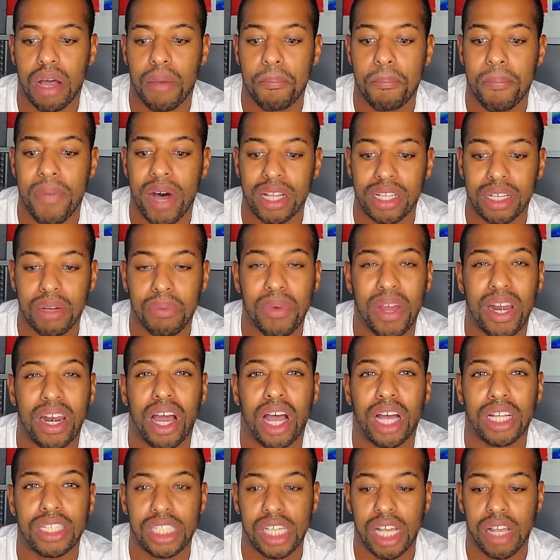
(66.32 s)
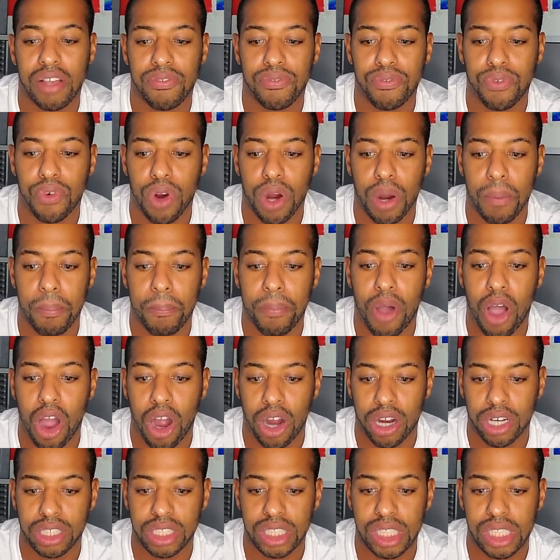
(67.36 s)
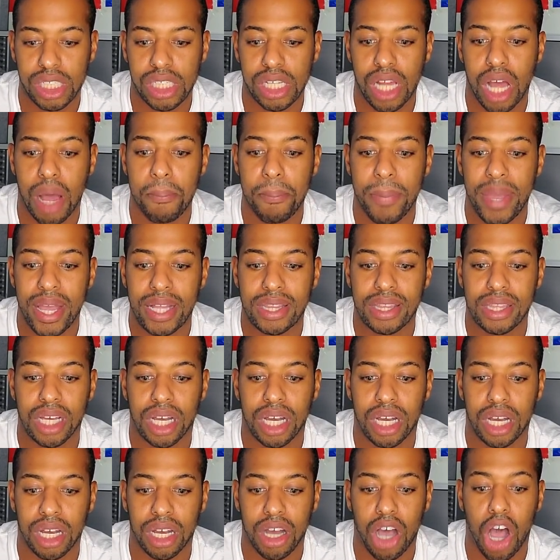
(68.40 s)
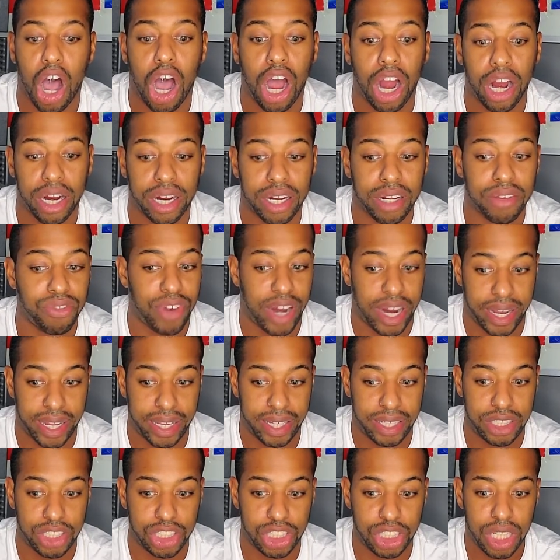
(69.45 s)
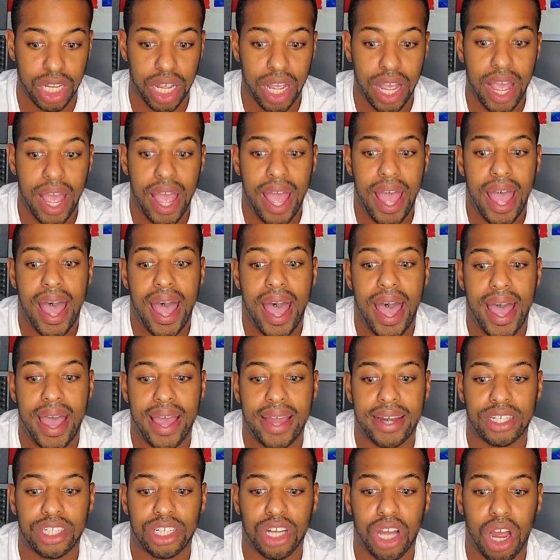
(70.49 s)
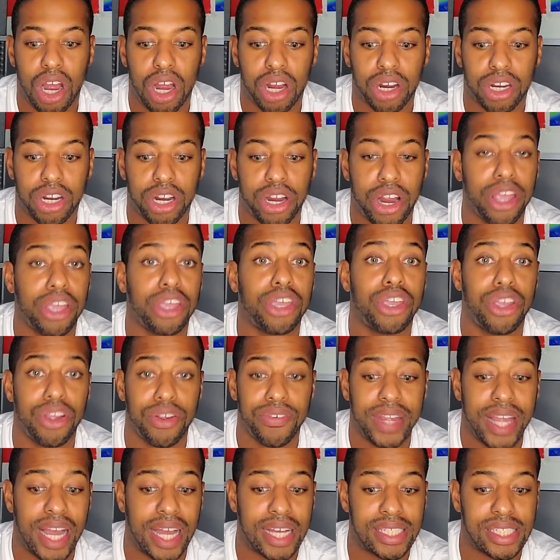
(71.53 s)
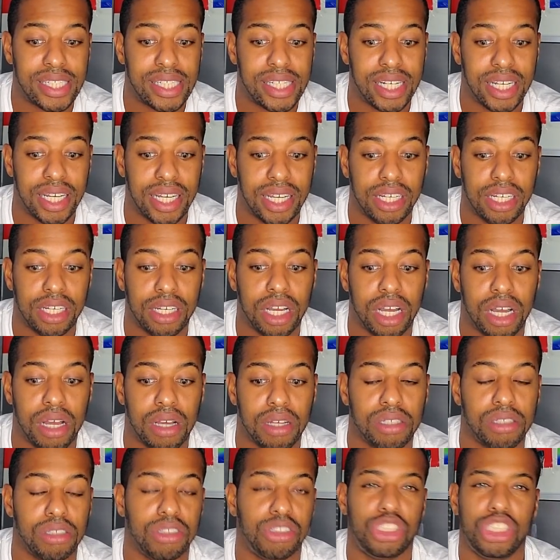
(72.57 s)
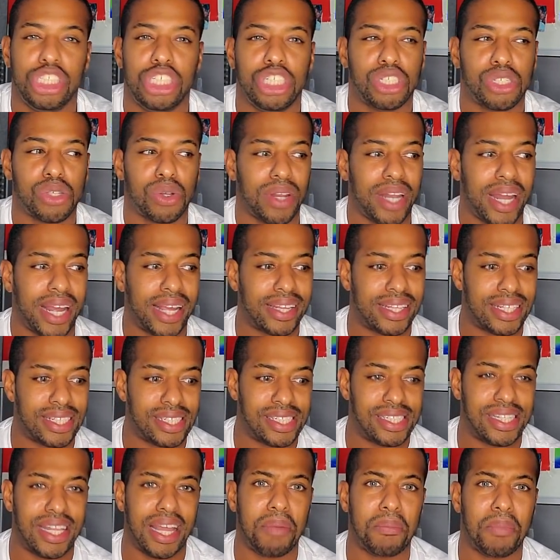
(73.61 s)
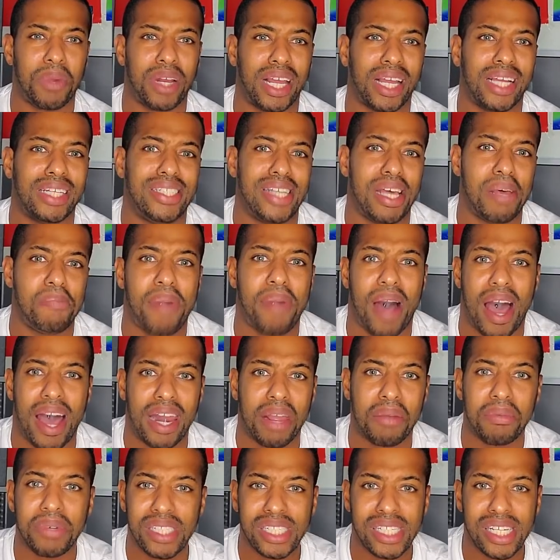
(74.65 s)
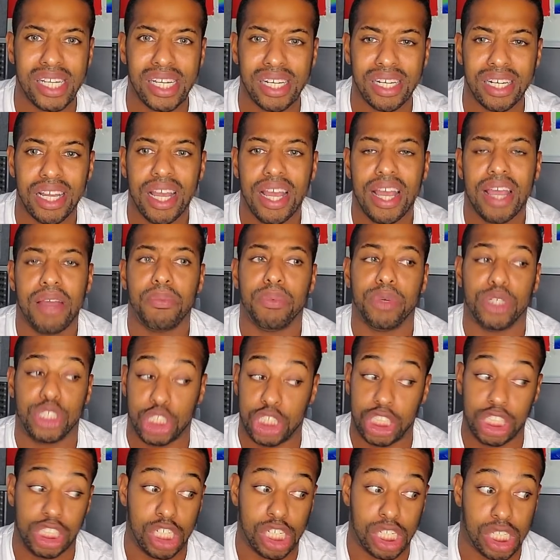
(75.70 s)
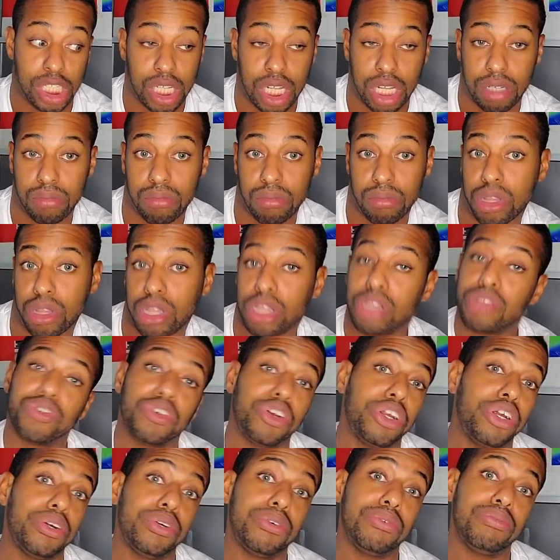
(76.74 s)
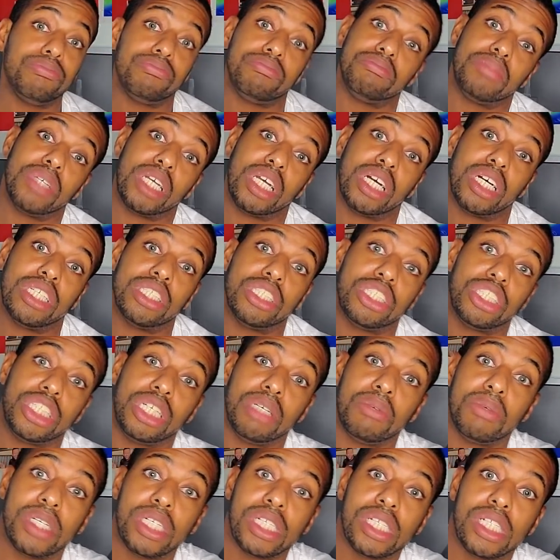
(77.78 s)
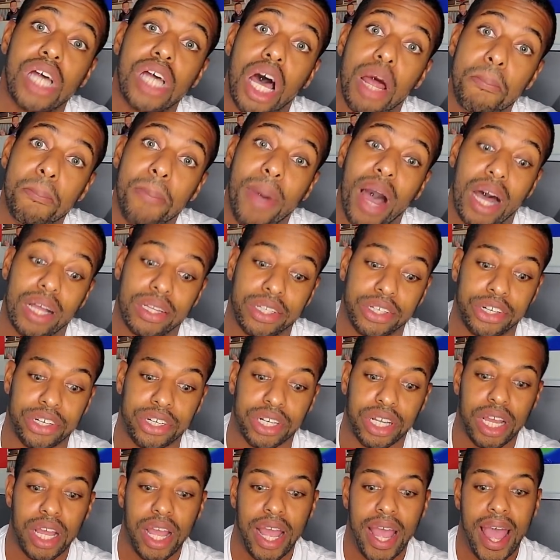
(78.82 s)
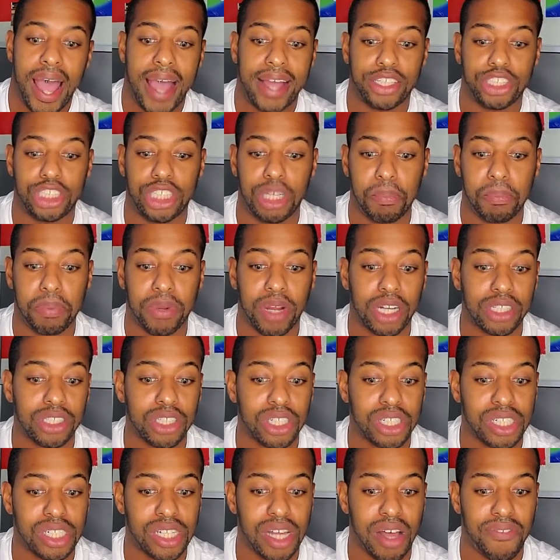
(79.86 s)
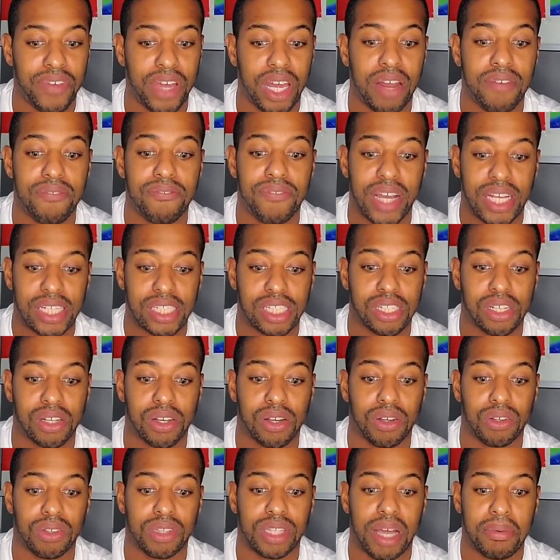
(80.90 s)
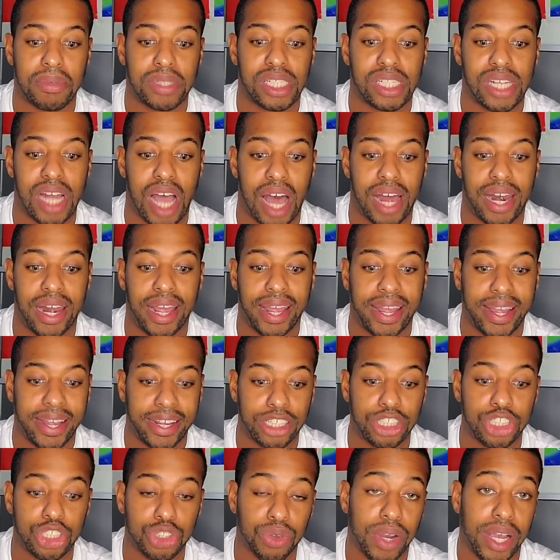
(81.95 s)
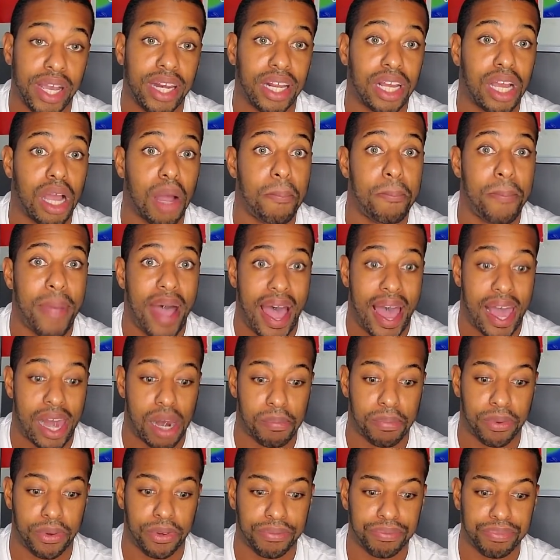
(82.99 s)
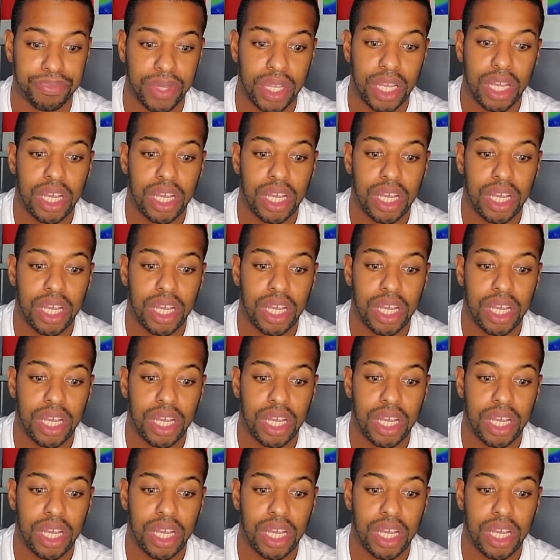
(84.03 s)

Mother went hunting for parts amid the Ark wreckage, and her curiosity, she saw like this thing where like a dead body was in, which she just threw because she was unbothered, and she plugged herself in a vessel that was non-android compatible.